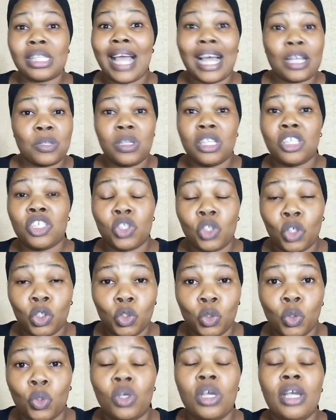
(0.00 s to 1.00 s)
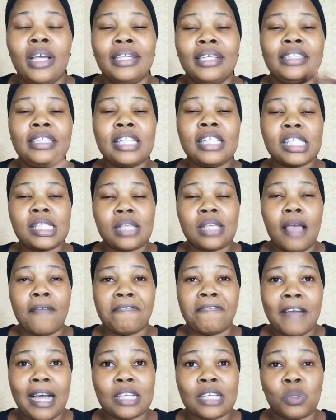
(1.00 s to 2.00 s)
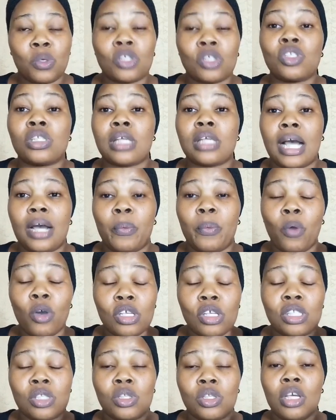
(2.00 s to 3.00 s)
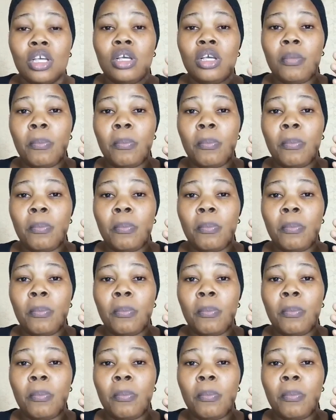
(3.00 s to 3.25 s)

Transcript: They actually did not know this fact was was